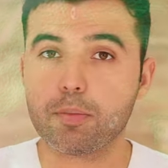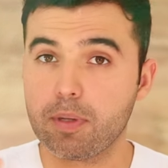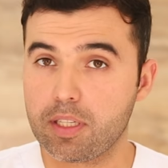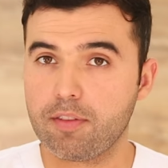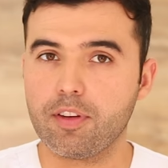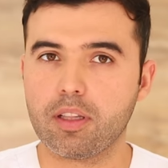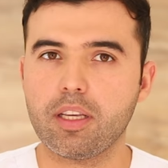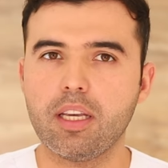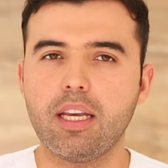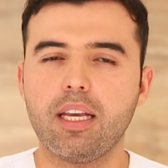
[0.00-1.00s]

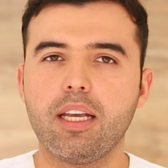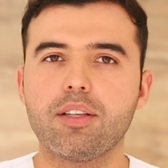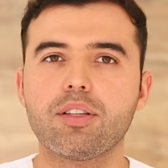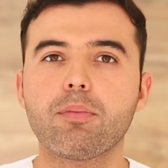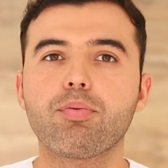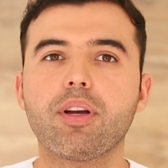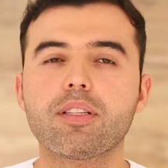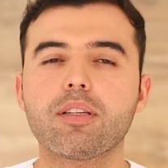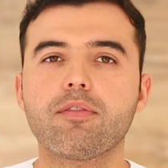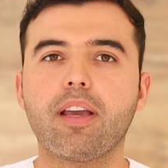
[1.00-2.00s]
specifically is an
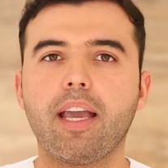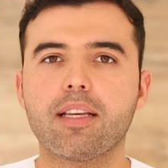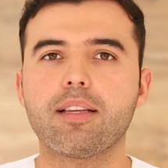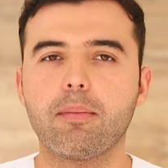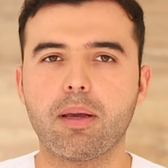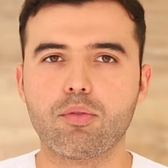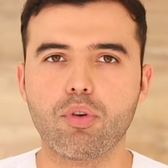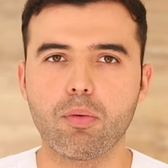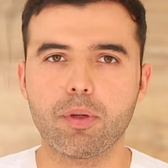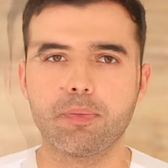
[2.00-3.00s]
impressive
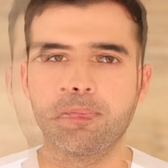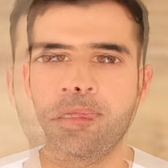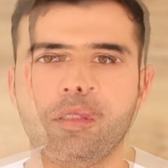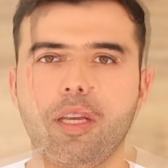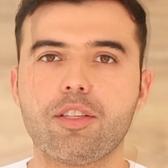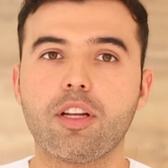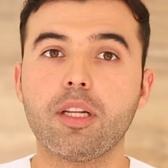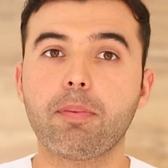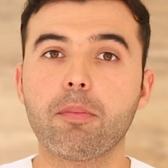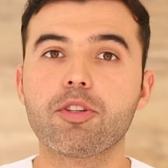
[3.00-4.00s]
antimicrobial. A
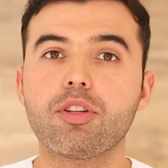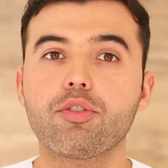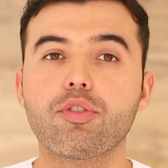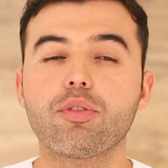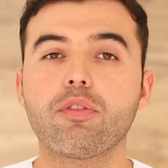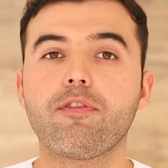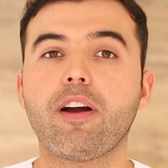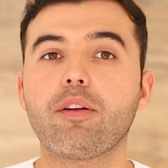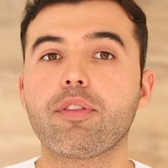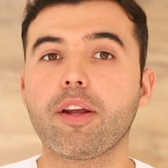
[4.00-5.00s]
study published in the Journal of
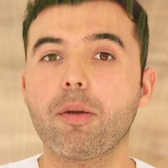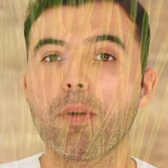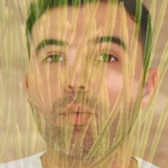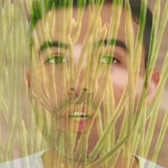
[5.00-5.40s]
Phytotherapy